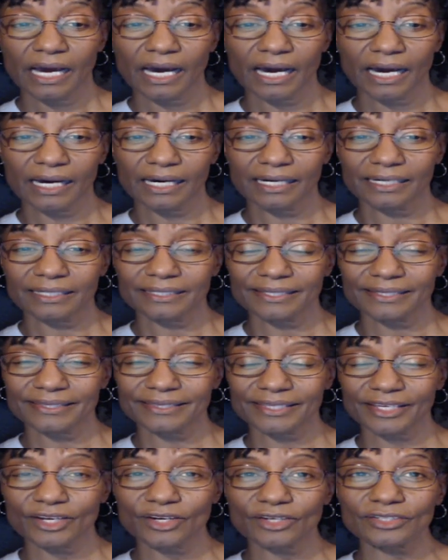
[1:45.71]
Uh,
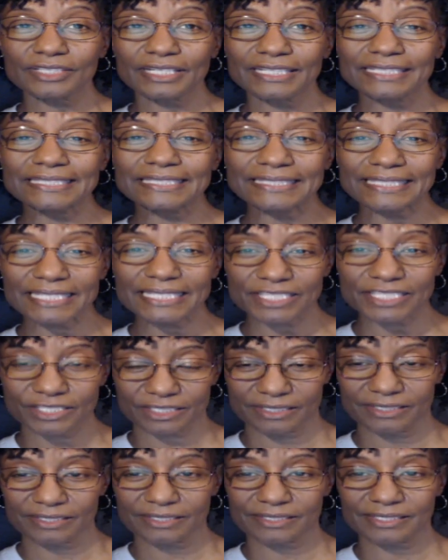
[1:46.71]
there are
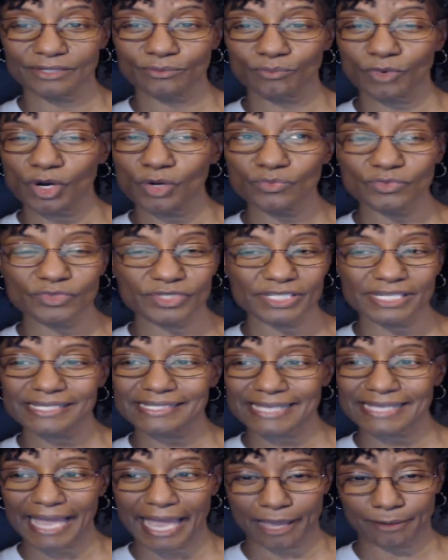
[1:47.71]
conditions, it won't
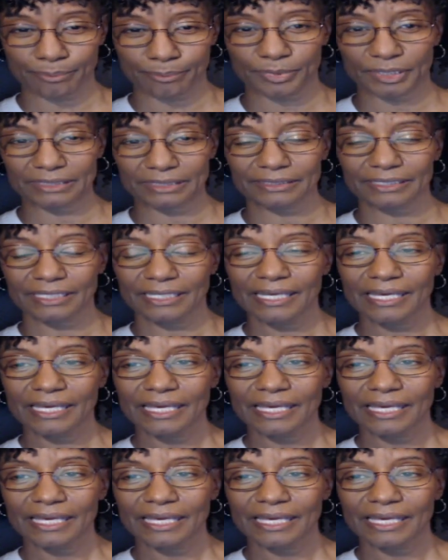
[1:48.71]
just happen.